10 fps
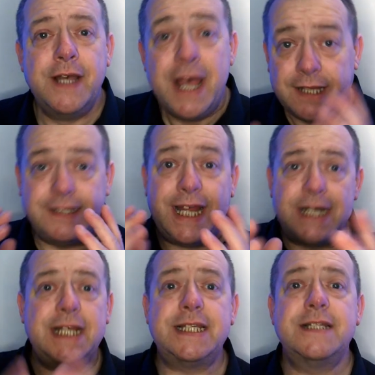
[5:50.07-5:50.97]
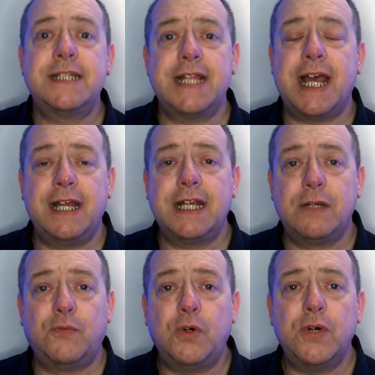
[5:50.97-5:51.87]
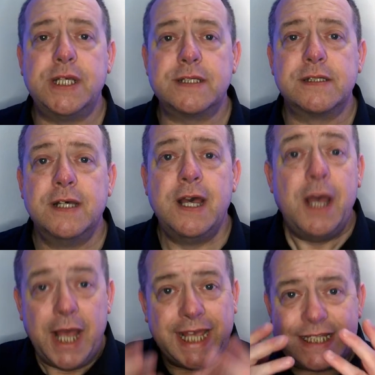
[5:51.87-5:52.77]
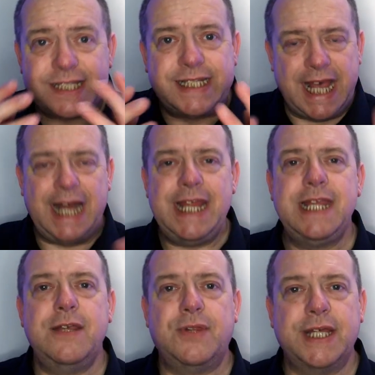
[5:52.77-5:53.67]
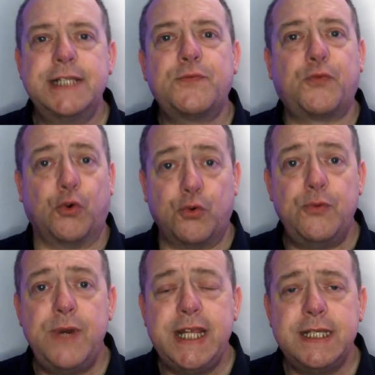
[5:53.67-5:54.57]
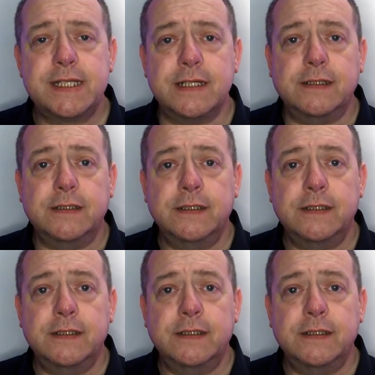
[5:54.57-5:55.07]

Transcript: then listen to that little voice. It's telling you this for a reason.